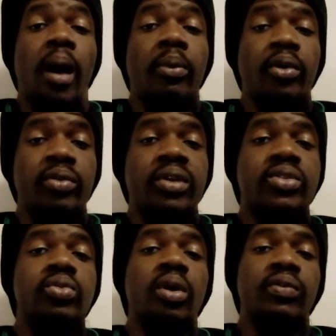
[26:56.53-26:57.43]
I'm going with a
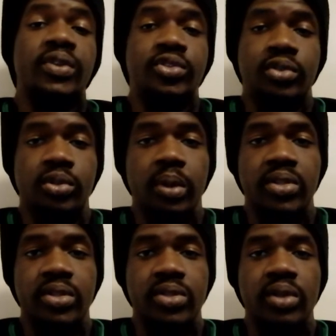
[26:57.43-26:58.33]
2-1 victory to
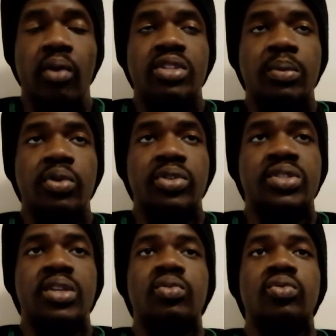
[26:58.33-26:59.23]
Manchester. I was about to
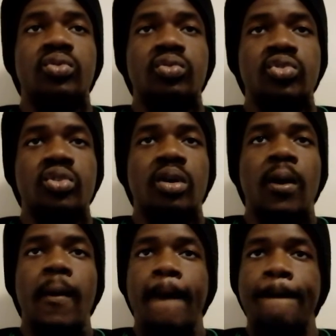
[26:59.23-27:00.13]
say 2-2
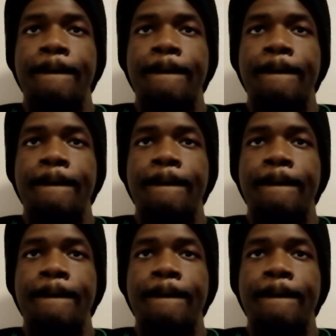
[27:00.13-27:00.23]
draw,